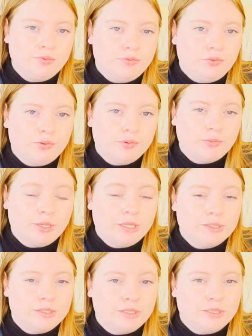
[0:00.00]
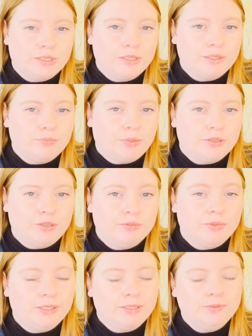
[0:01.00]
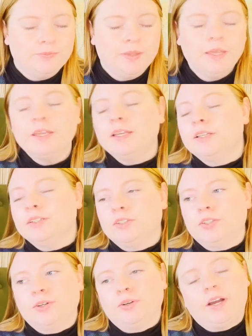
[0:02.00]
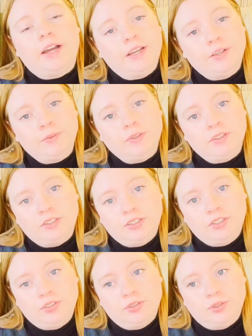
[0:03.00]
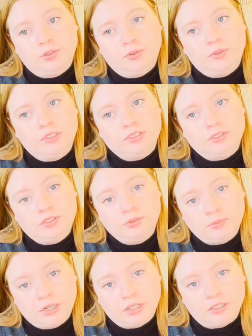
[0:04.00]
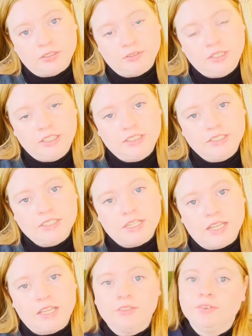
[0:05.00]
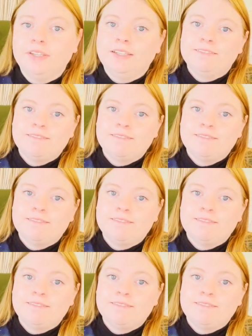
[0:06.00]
for my Etsy, possibly. So I will see you tomorrow in day 3.